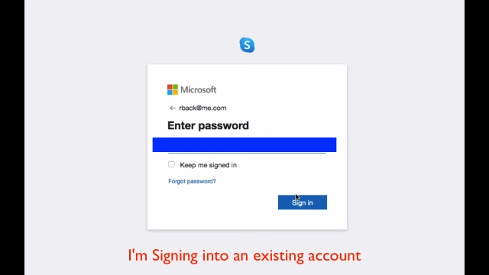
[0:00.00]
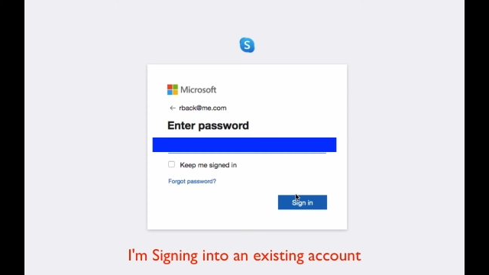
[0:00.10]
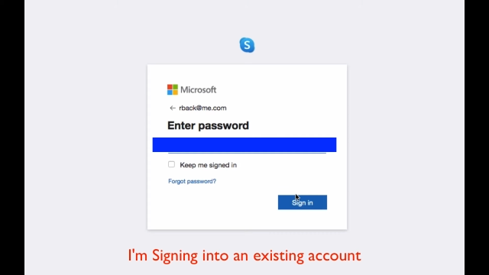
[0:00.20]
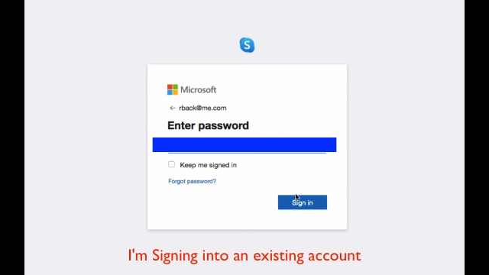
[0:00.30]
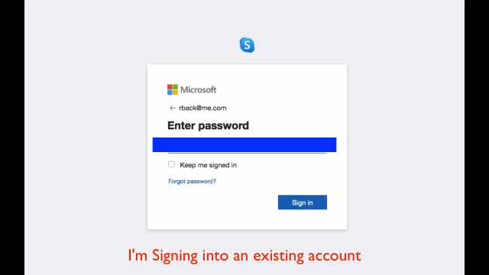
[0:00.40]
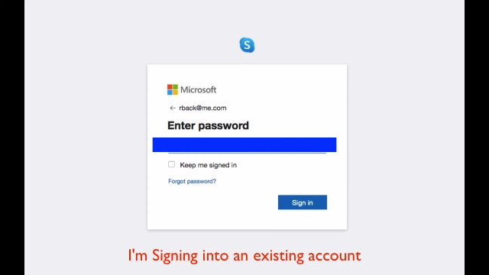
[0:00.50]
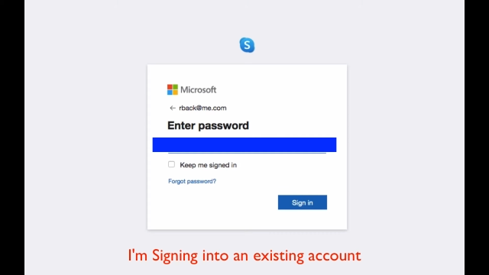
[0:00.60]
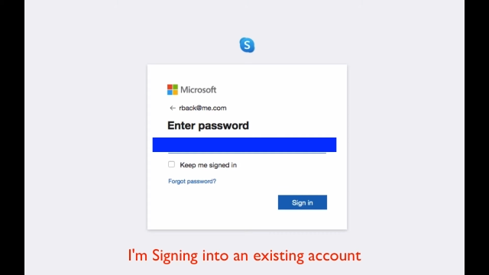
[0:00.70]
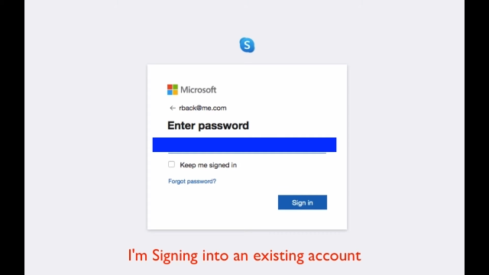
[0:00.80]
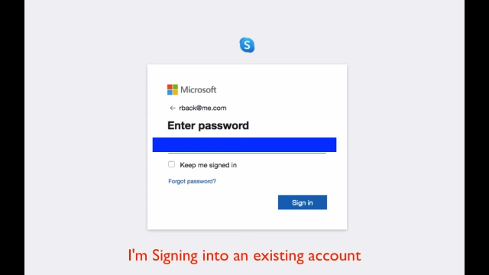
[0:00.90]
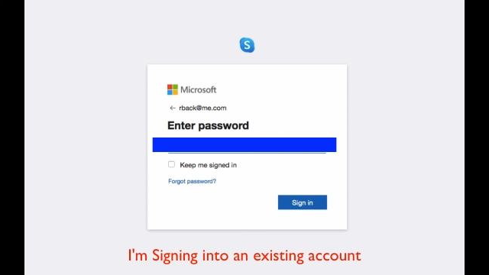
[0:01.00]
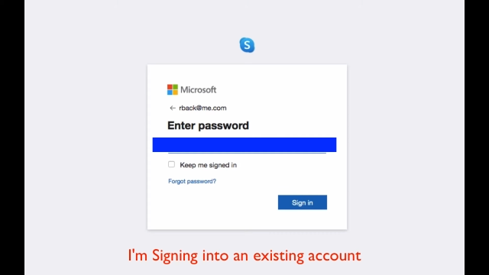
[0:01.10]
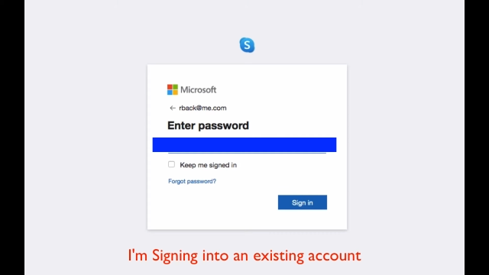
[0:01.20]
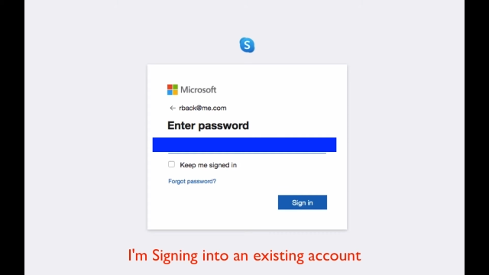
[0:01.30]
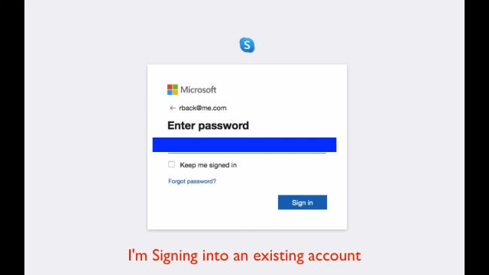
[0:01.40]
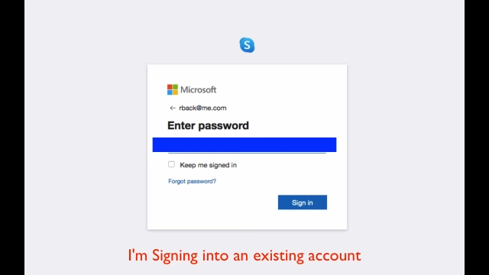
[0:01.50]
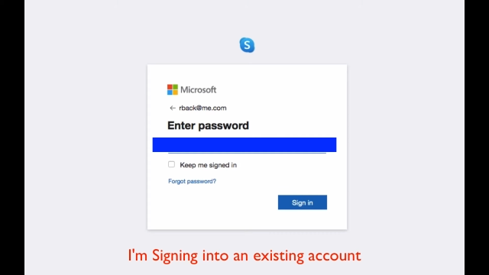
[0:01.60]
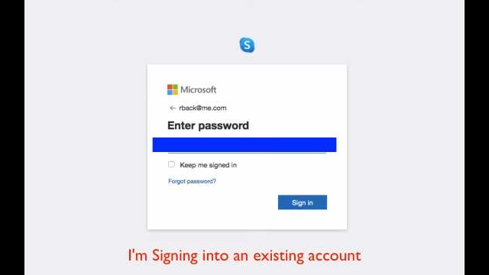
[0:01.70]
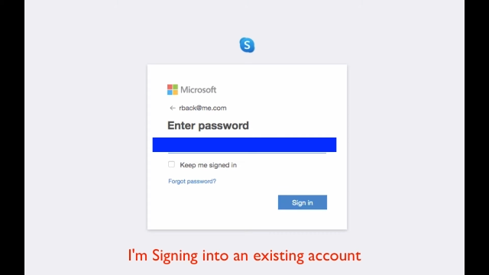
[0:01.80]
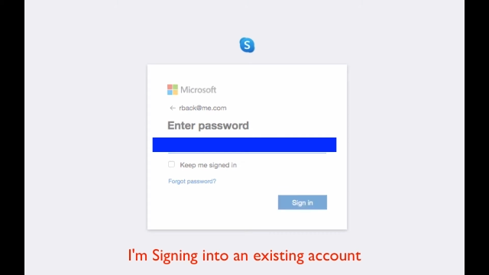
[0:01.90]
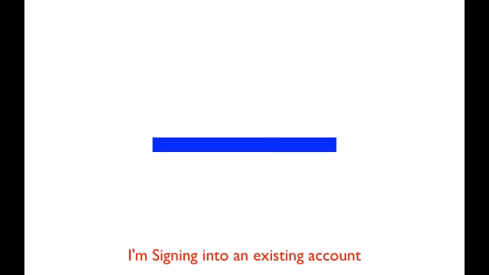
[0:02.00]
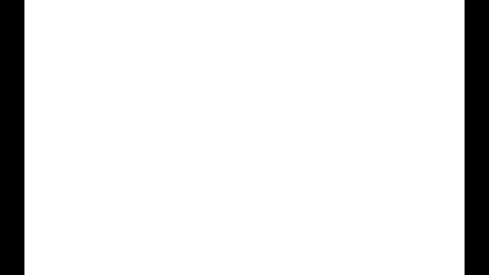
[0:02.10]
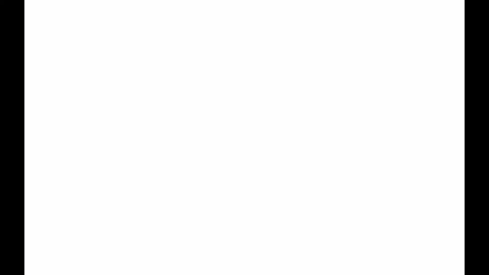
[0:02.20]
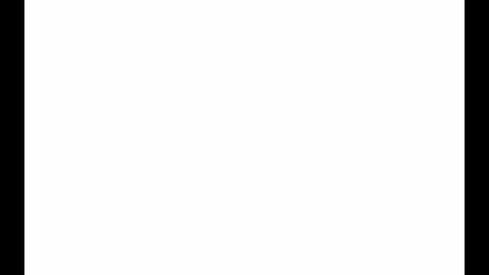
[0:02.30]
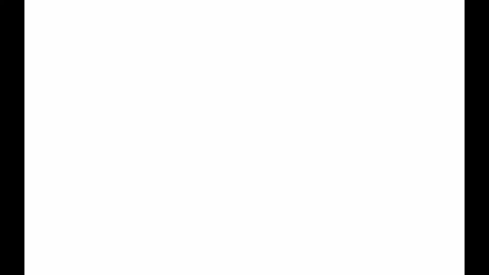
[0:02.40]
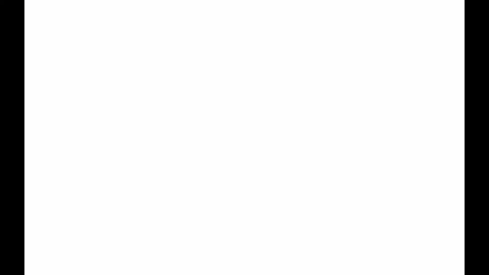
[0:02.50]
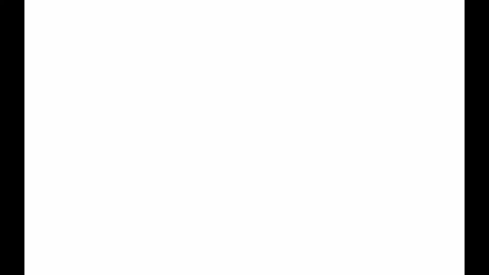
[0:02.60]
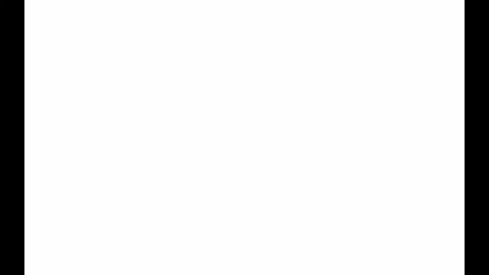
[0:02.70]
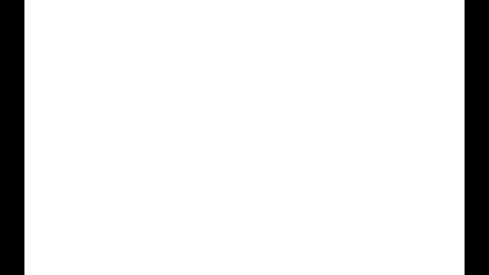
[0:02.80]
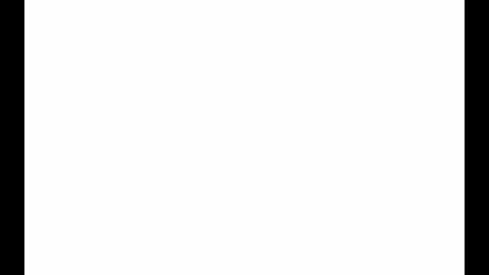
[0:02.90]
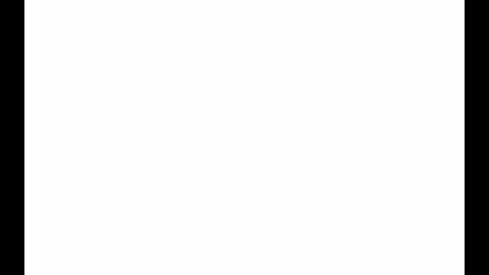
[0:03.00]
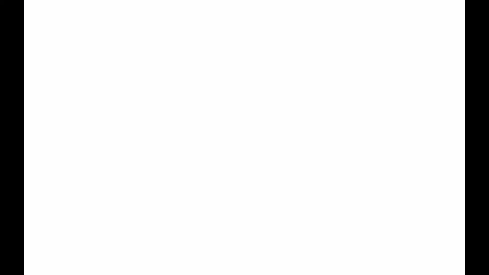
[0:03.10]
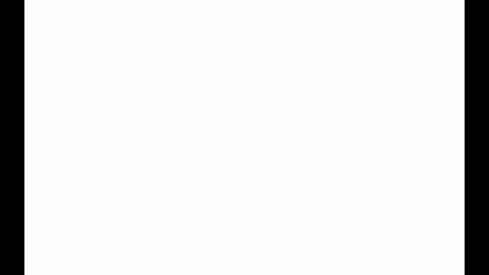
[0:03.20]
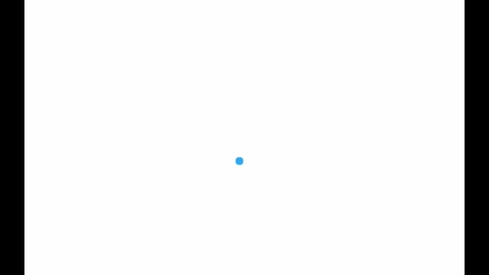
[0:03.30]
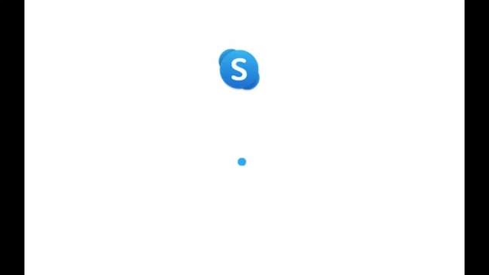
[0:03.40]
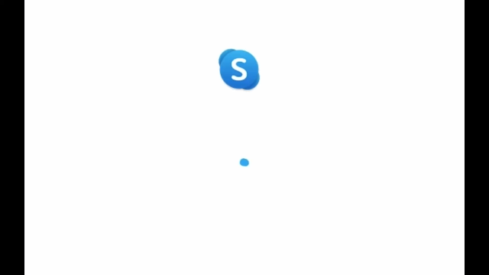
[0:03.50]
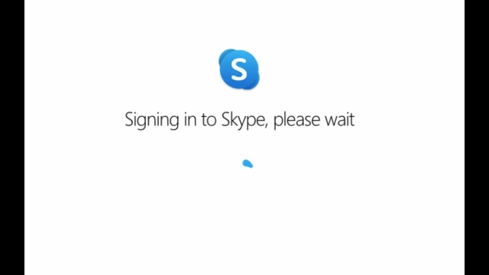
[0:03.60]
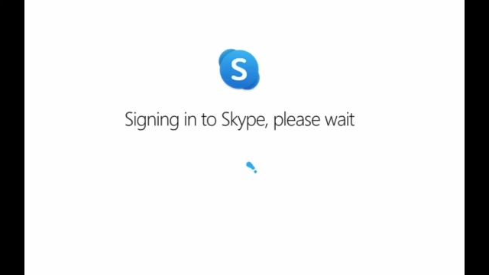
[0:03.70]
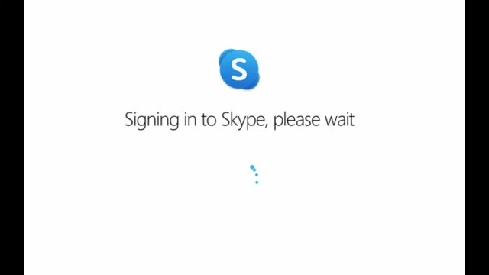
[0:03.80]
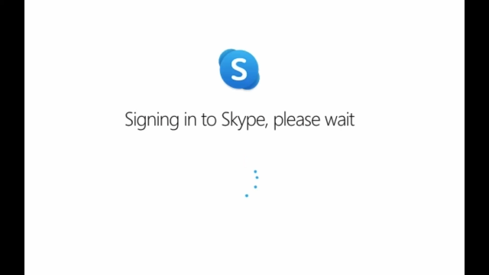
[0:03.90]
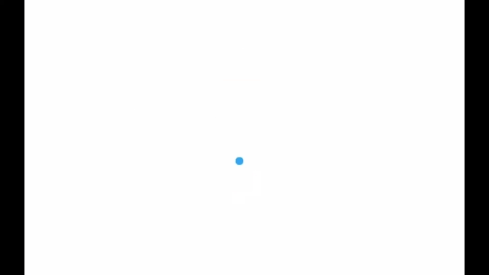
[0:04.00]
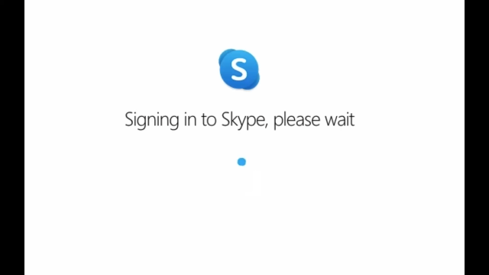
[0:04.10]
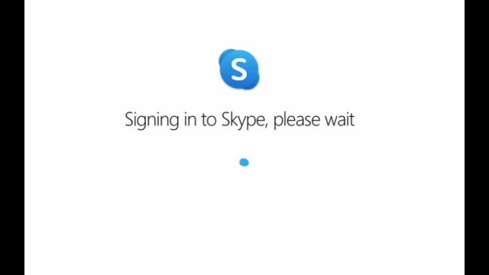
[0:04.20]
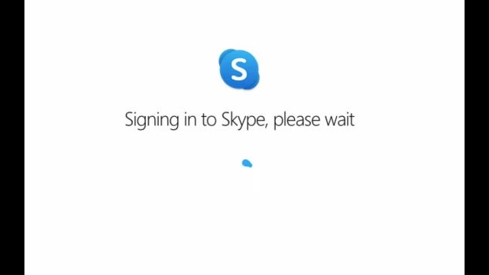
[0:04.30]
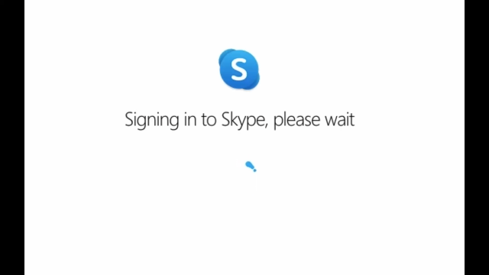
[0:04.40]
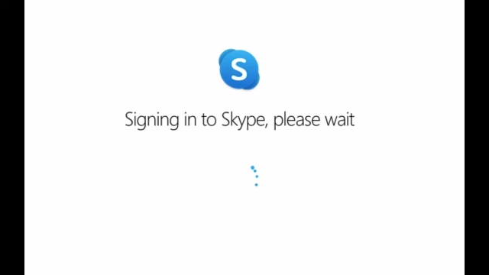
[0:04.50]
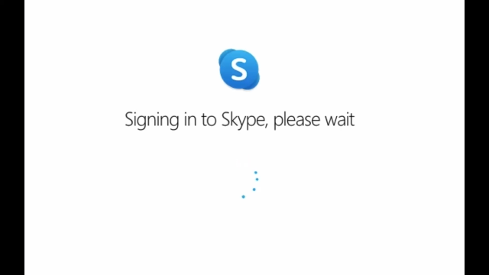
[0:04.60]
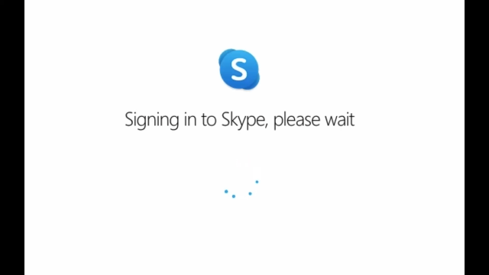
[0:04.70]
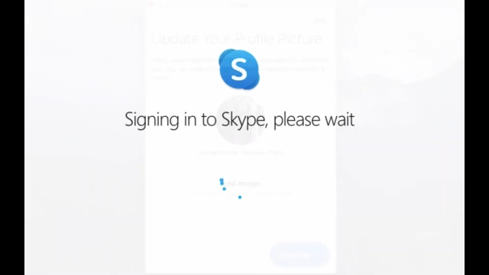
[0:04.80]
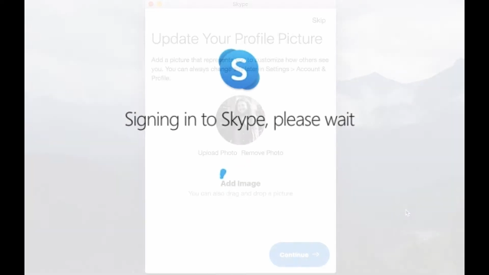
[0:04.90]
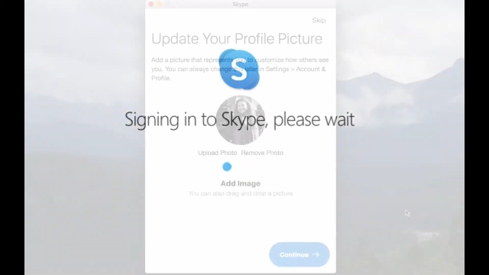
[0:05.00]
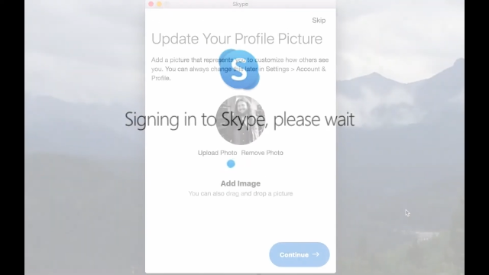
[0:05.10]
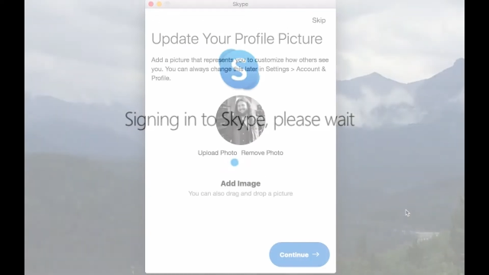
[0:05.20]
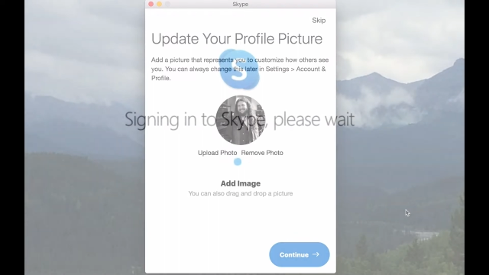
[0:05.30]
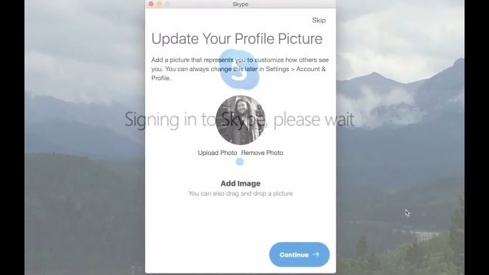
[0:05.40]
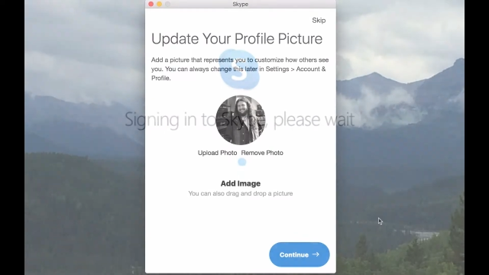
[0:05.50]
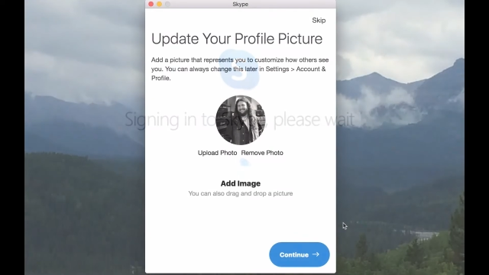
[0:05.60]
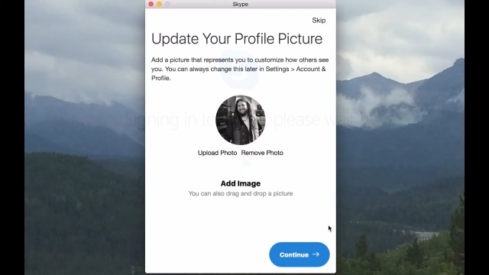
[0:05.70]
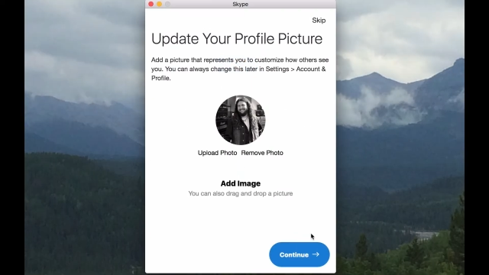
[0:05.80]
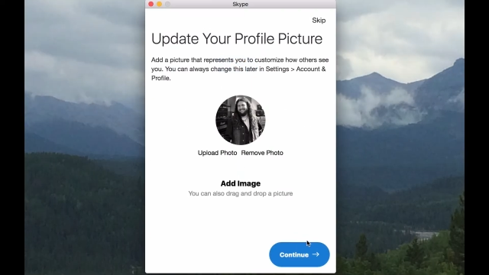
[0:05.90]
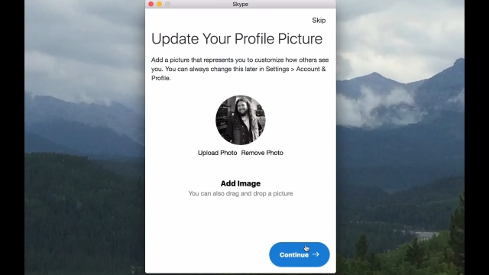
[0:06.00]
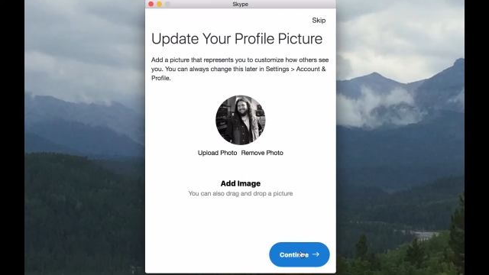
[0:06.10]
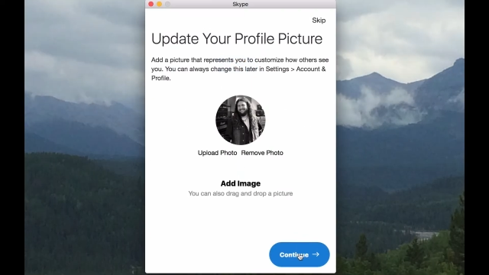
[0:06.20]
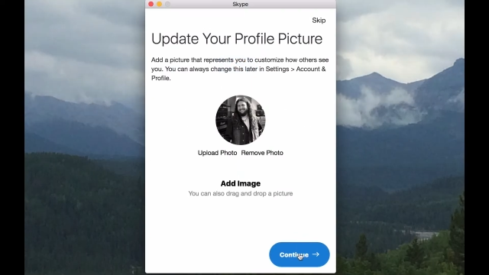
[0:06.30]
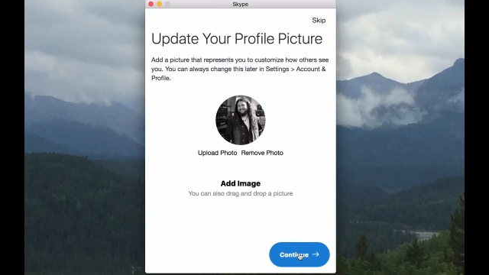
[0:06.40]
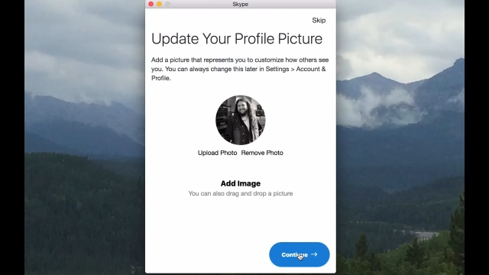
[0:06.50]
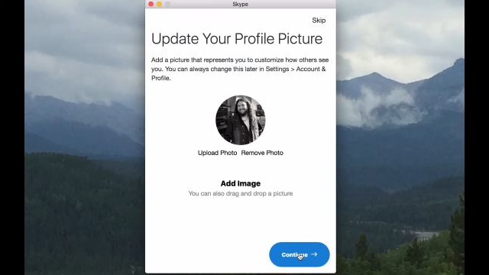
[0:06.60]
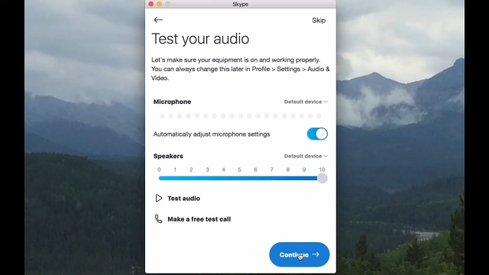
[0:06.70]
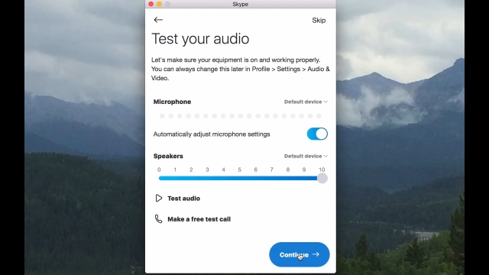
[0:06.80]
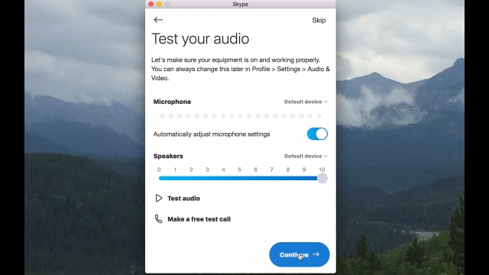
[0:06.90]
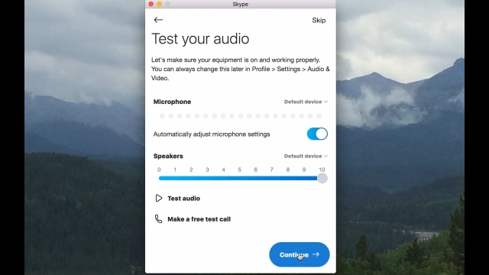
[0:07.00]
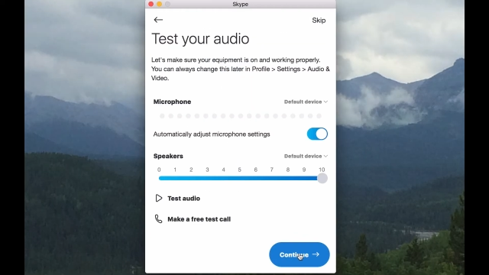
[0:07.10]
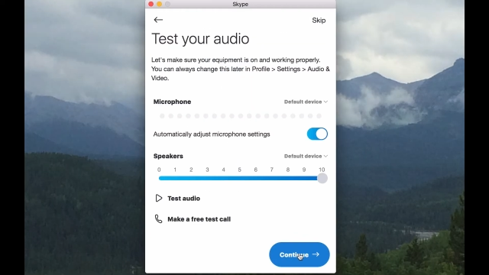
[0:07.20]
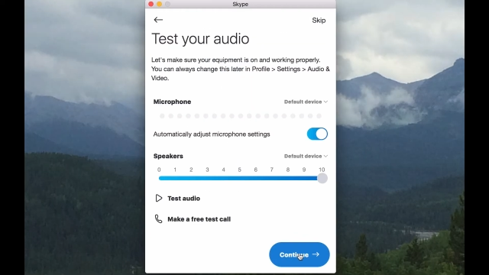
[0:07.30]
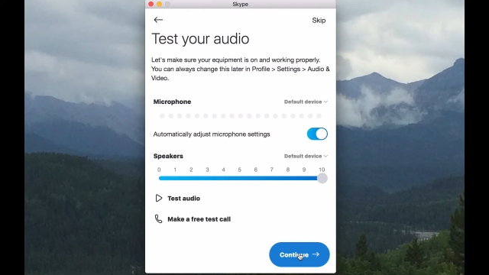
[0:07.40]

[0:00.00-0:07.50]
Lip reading: [unreadable: no face in view]